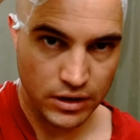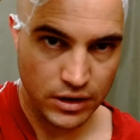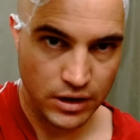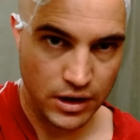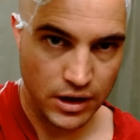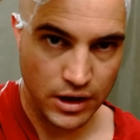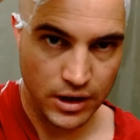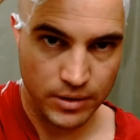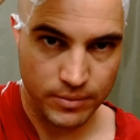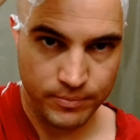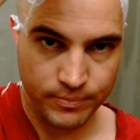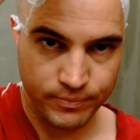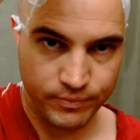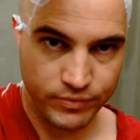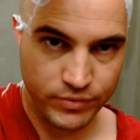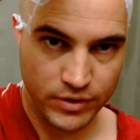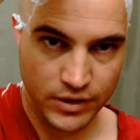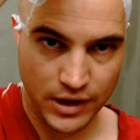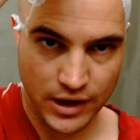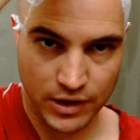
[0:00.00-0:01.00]
um,
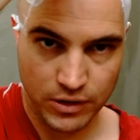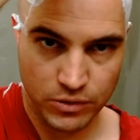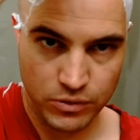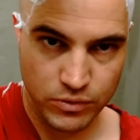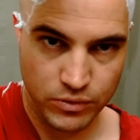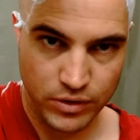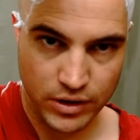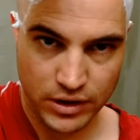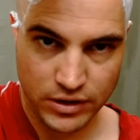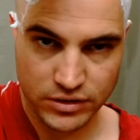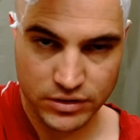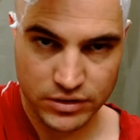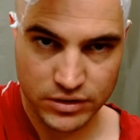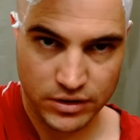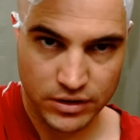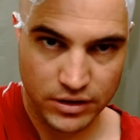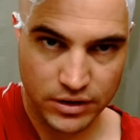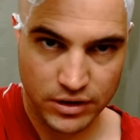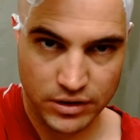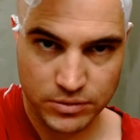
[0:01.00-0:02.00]
like, ooh, that's
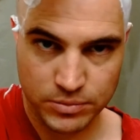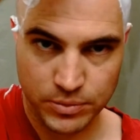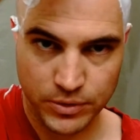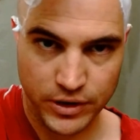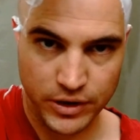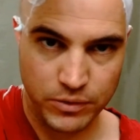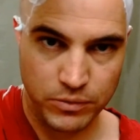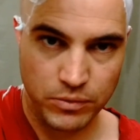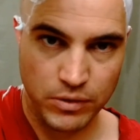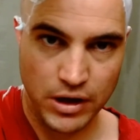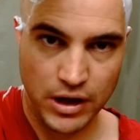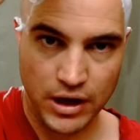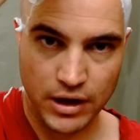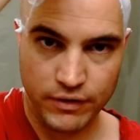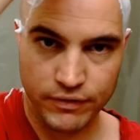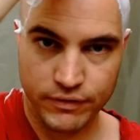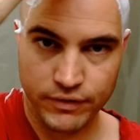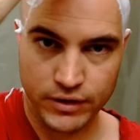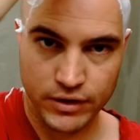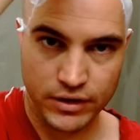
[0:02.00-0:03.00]
it's pretty
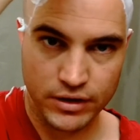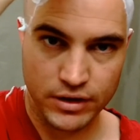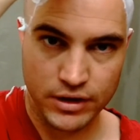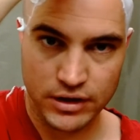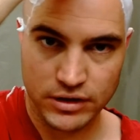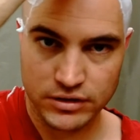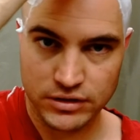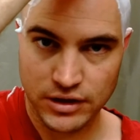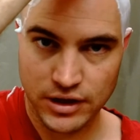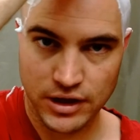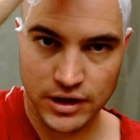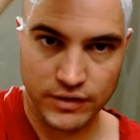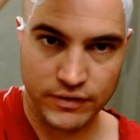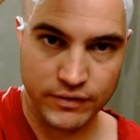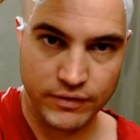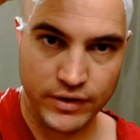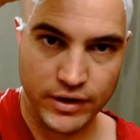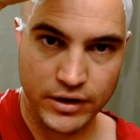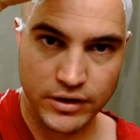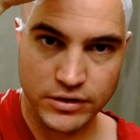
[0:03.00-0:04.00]
rough or that's not
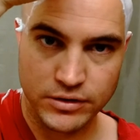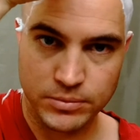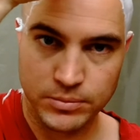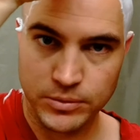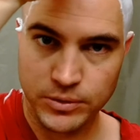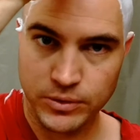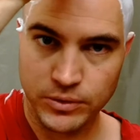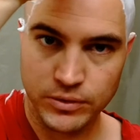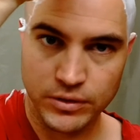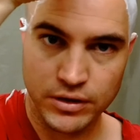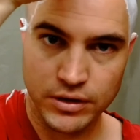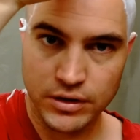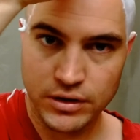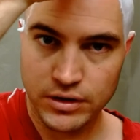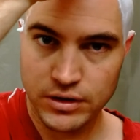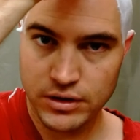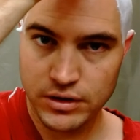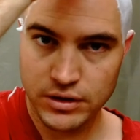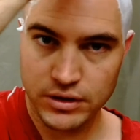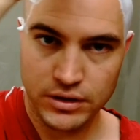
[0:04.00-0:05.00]
even very smooth.
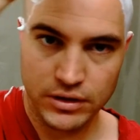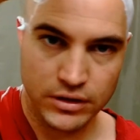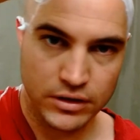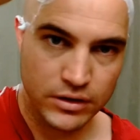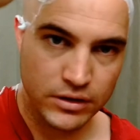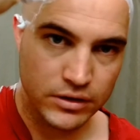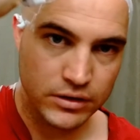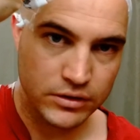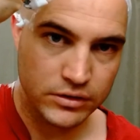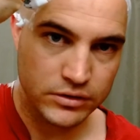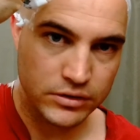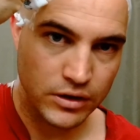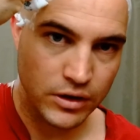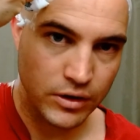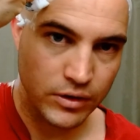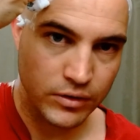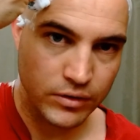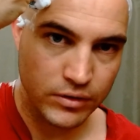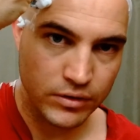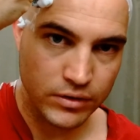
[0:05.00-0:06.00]

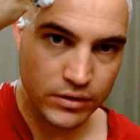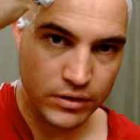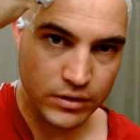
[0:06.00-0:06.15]
So